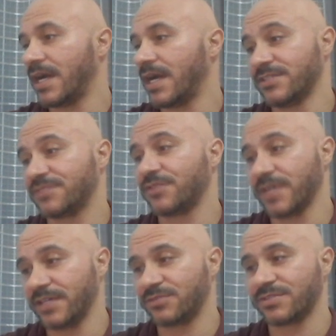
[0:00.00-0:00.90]
I just
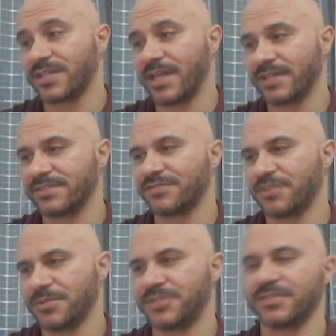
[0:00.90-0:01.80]
forgot to select this
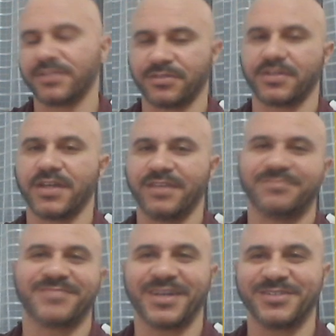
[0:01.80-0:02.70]
information here,
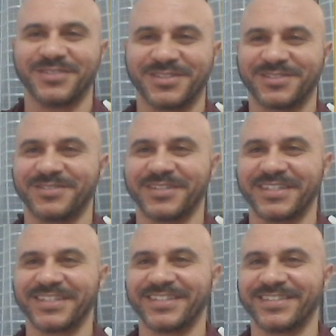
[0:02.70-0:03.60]
okay? I just
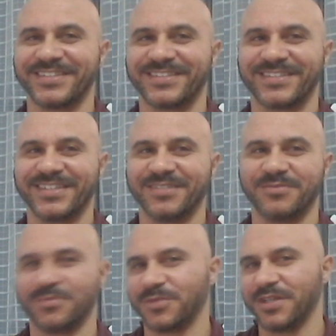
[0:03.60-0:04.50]

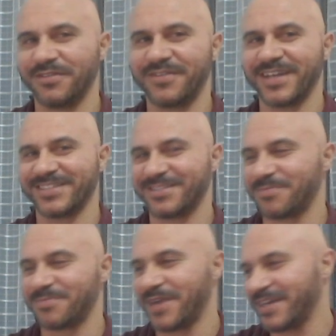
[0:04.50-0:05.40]
did really fast this
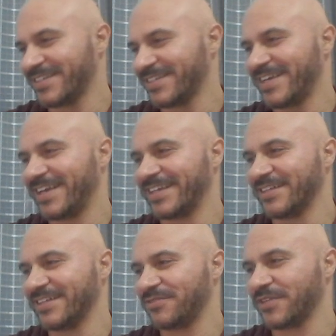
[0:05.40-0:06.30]
part, and
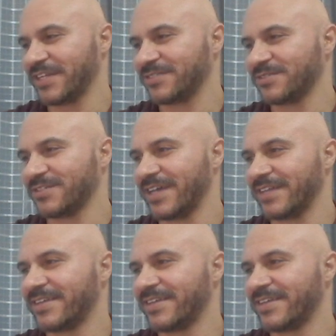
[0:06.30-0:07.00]
then I forgot to do that.